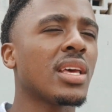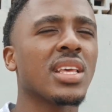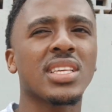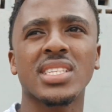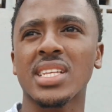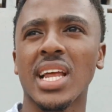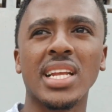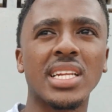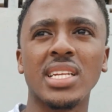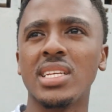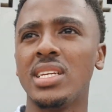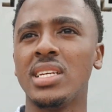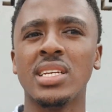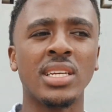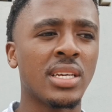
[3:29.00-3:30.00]

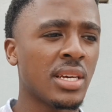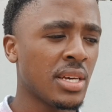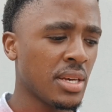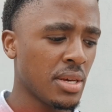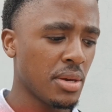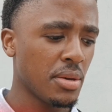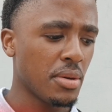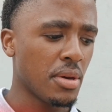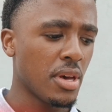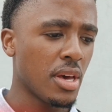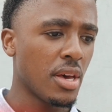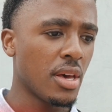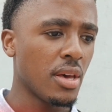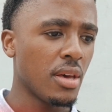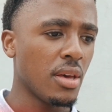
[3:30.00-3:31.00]
slightly
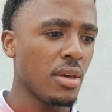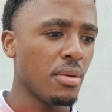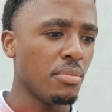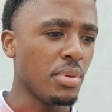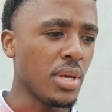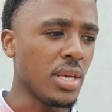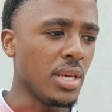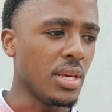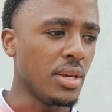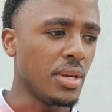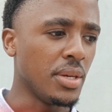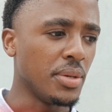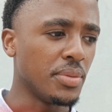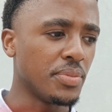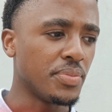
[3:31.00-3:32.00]

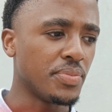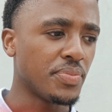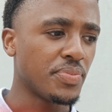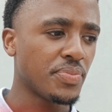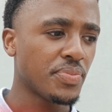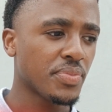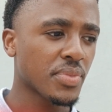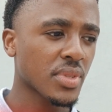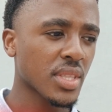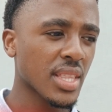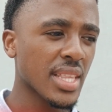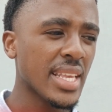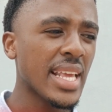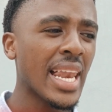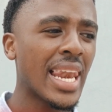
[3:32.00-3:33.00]
be
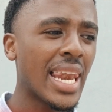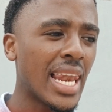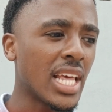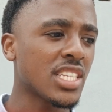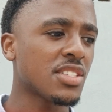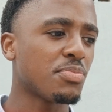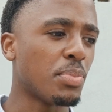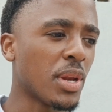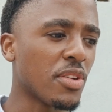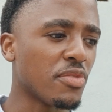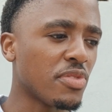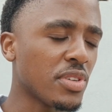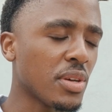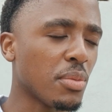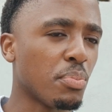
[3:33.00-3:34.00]
less
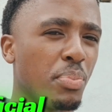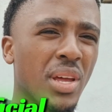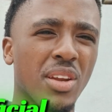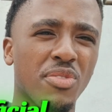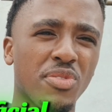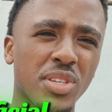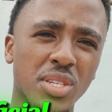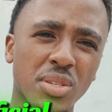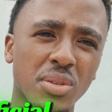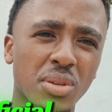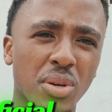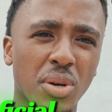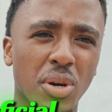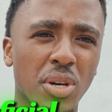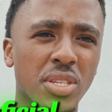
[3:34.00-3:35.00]
beneficial,
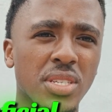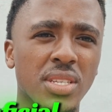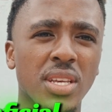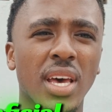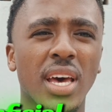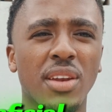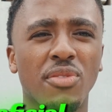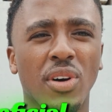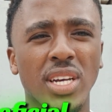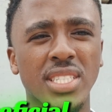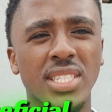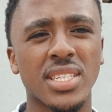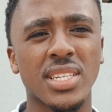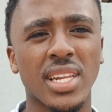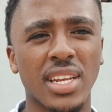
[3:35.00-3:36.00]
because advanced
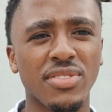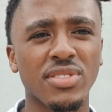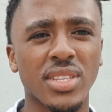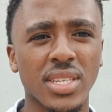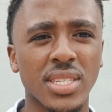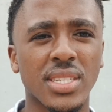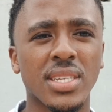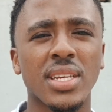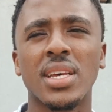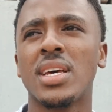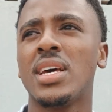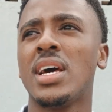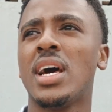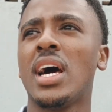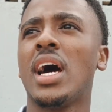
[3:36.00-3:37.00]
lifters,
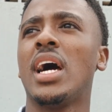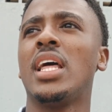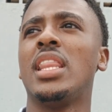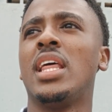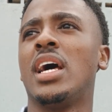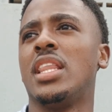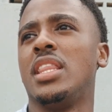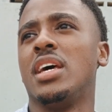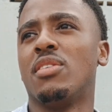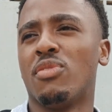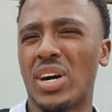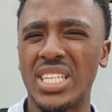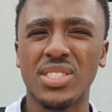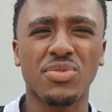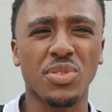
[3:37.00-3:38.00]
they're
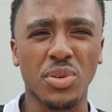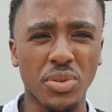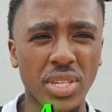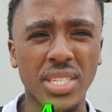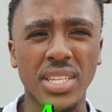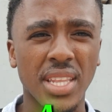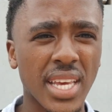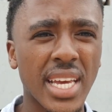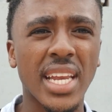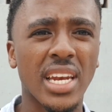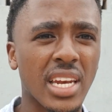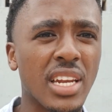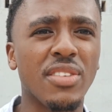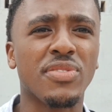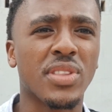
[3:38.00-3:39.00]
advanced for a reason. They
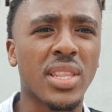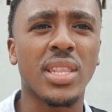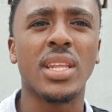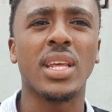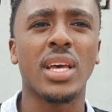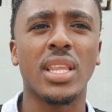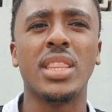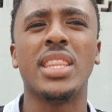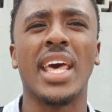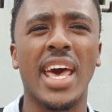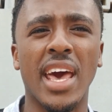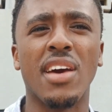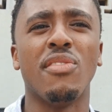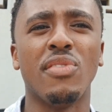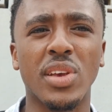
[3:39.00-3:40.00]
can lift the
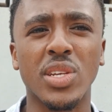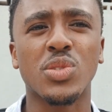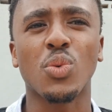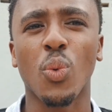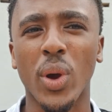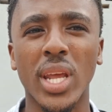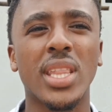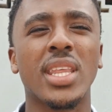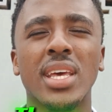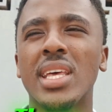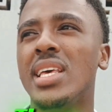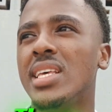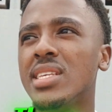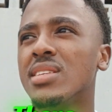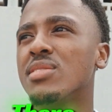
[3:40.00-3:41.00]
heaviest weight there
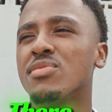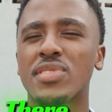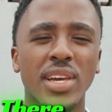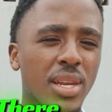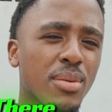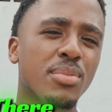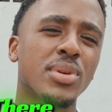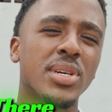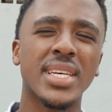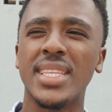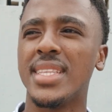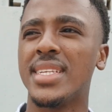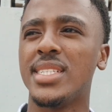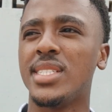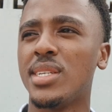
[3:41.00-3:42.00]
is available in
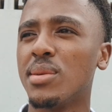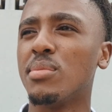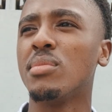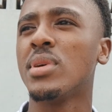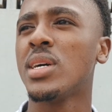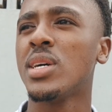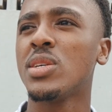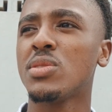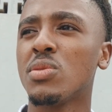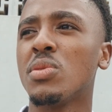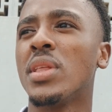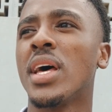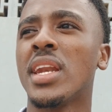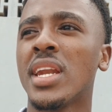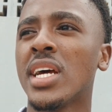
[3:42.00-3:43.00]
the gym, so
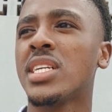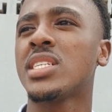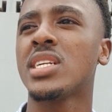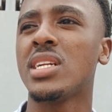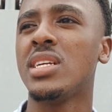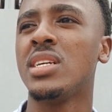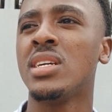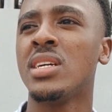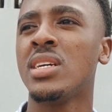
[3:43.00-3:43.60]
that naturally